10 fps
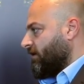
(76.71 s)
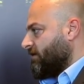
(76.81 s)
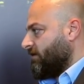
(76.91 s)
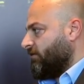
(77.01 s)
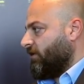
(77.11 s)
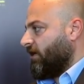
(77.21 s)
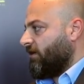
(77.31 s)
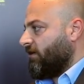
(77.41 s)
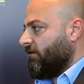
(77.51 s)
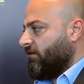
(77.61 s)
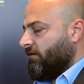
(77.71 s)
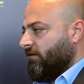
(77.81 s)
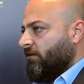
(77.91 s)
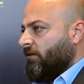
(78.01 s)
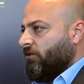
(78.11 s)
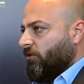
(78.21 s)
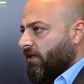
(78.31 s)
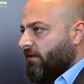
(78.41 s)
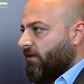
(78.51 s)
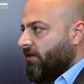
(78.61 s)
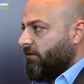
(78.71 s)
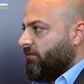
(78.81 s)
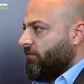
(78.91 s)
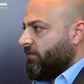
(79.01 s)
Rexy, we are together